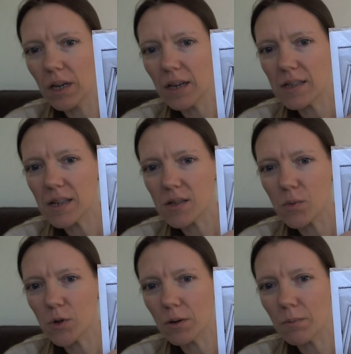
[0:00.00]
It says
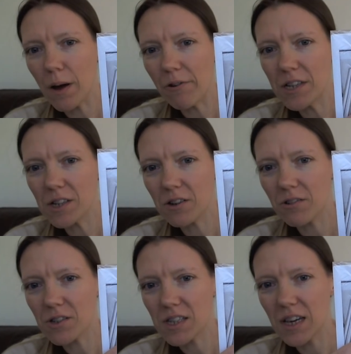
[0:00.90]
the word berries across